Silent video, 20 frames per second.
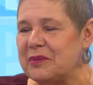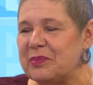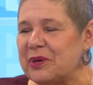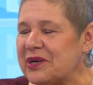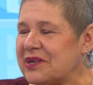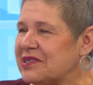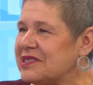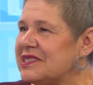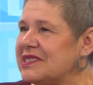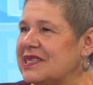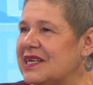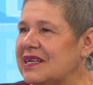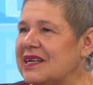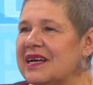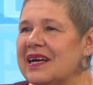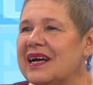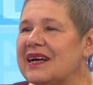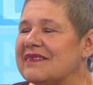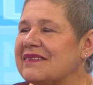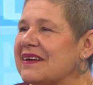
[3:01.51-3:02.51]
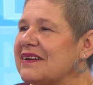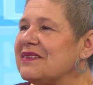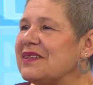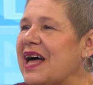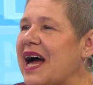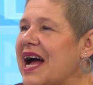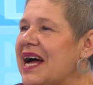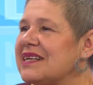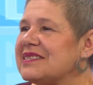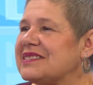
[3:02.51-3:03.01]
of person that the
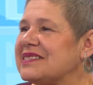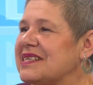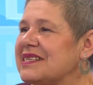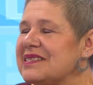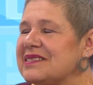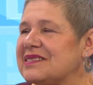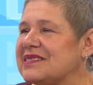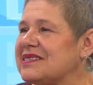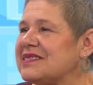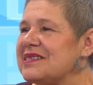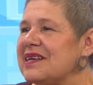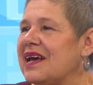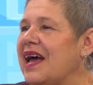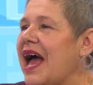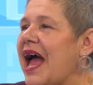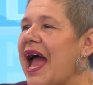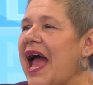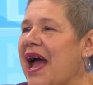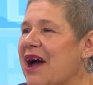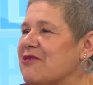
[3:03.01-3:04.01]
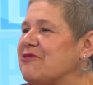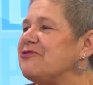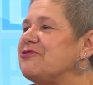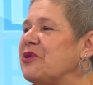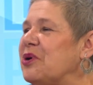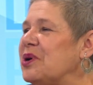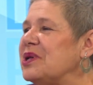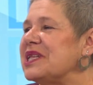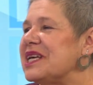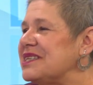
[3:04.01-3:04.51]
glass is half
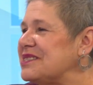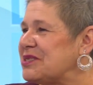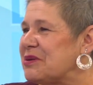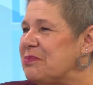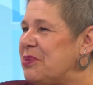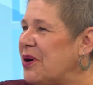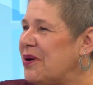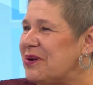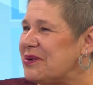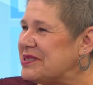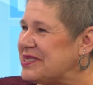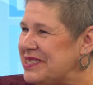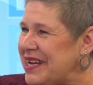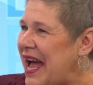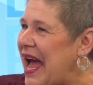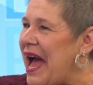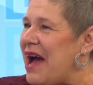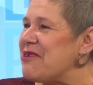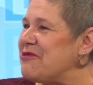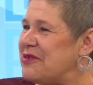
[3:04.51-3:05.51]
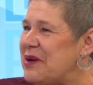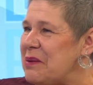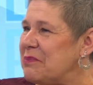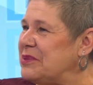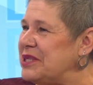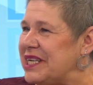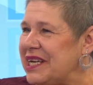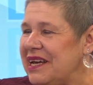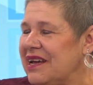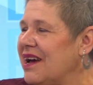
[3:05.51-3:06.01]
full as opposed to half
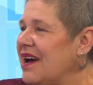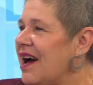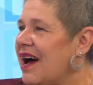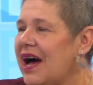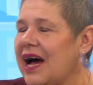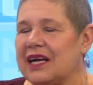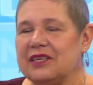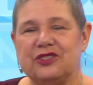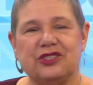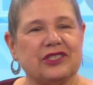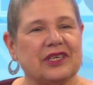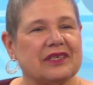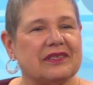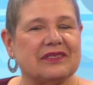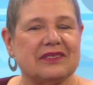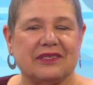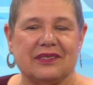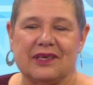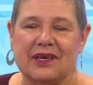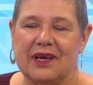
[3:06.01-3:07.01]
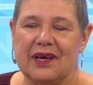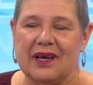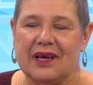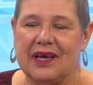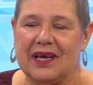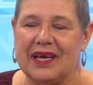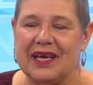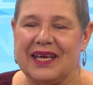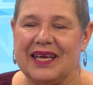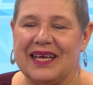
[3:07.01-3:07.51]
empty. Mm -hmm. I just
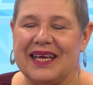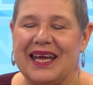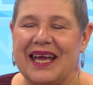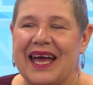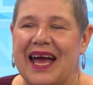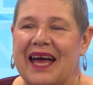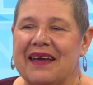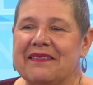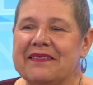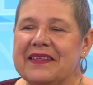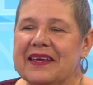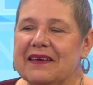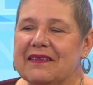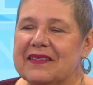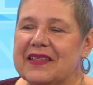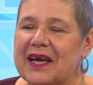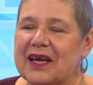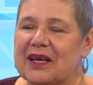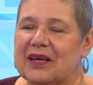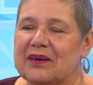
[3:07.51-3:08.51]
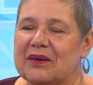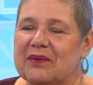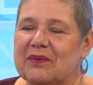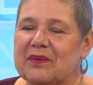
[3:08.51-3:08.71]
I think that